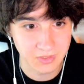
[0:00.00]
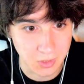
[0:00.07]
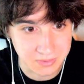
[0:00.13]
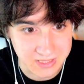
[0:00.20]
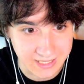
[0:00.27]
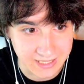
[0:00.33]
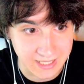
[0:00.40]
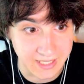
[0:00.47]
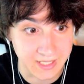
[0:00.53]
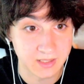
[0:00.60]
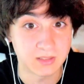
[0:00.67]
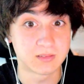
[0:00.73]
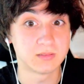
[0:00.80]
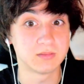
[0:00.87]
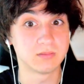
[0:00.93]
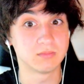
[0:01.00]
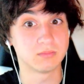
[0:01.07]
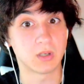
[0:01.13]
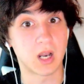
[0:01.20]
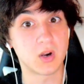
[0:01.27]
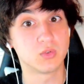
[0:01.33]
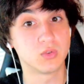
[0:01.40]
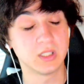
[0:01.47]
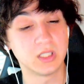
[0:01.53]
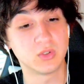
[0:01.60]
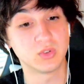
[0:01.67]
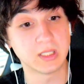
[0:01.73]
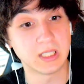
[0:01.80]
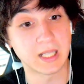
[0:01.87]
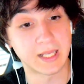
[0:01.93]
Like, I really,
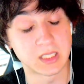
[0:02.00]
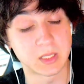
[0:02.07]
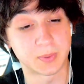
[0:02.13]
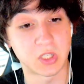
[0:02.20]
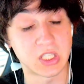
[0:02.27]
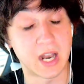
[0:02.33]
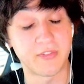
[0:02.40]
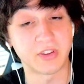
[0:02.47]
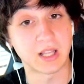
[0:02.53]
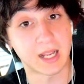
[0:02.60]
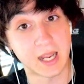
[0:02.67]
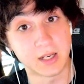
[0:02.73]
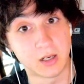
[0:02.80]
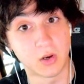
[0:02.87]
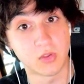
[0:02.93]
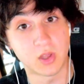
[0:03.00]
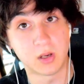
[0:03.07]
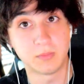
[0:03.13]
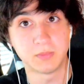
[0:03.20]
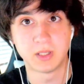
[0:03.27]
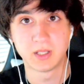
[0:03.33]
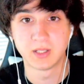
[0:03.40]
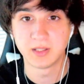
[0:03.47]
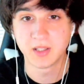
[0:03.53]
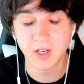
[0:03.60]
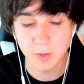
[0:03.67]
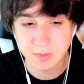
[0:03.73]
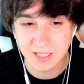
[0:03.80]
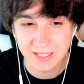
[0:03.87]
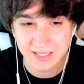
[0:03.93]
really like this person. I feel like I know them. You know what
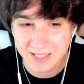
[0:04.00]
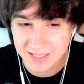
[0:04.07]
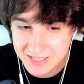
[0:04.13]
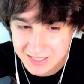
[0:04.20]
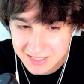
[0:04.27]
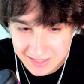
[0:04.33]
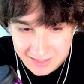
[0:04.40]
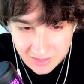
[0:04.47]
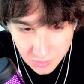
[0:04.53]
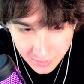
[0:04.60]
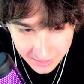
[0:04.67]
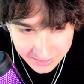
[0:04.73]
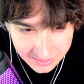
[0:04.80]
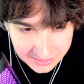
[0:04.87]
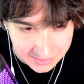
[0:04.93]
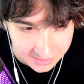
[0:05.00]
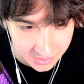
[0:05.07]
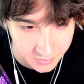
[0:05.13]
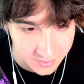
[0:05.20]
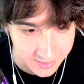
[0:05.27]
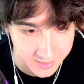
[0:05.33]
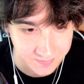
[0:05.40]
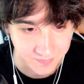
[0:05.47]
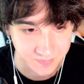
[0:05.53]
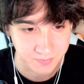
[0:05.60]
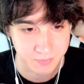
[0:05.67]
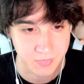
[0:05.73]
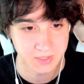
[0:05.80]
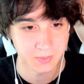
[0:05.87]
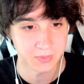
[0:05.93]
I'm saying? It's just a little weird.
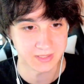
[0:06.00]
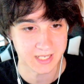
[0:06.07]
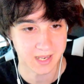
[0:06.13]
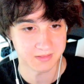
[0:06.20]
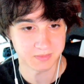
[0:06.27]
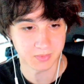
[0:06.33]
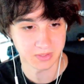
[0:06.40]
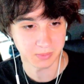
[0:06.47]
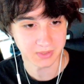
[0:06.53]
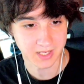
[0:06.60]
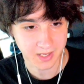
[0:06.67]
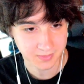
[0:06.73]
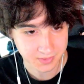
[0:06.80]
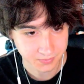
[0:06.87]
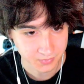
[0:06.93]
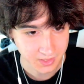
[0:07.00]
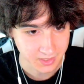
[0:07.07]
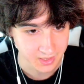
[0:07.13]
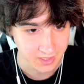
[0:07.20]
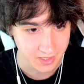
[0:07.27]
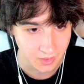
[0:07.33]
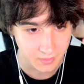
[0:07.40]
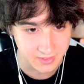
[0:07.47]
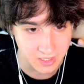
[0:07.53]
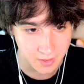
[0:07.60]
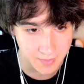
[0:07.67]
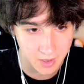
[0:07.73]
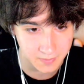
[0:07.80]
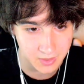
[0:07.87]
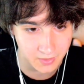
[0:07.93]
Multiple times. We're talking
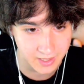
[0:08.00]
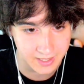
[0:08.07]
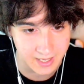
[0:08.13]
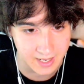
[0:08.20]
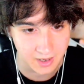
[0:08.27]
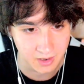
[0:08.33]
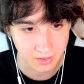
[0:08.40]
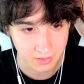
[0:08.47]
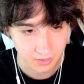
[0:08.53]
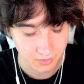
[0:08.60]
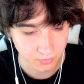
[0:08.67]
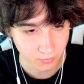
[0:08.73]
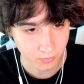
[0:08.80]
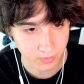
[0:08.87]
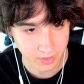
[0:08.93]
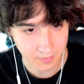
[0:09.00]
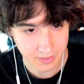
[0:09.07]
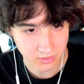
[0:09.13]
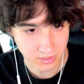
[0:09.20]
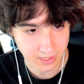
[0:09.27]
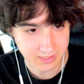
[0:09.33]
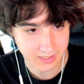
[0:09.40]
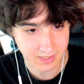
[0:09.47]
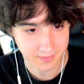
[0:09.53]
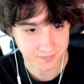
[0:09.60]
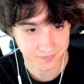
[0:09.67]
about me right now. What do you mean, Tracy?